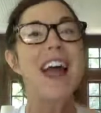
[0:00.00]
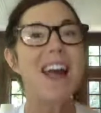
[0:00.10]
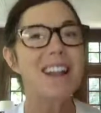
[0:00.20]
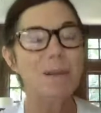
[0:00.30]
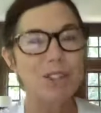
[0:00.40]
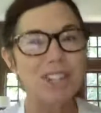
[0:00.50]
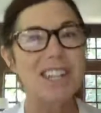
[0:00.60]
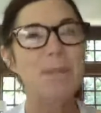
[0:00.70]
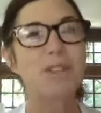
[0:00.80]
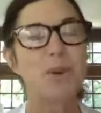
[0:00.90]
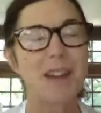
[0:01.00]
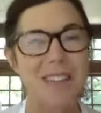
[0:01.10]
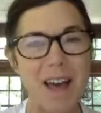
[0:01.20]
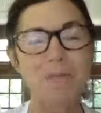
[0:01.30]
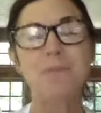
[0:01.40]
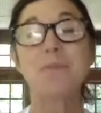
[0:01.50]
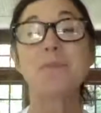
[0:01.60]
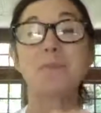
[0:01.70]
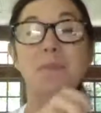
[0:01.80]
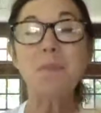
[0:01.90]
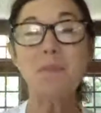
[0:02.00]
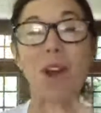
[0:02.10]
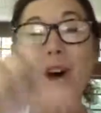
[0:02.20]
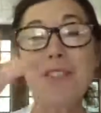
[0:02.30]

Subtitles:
And I would just keep doing that. On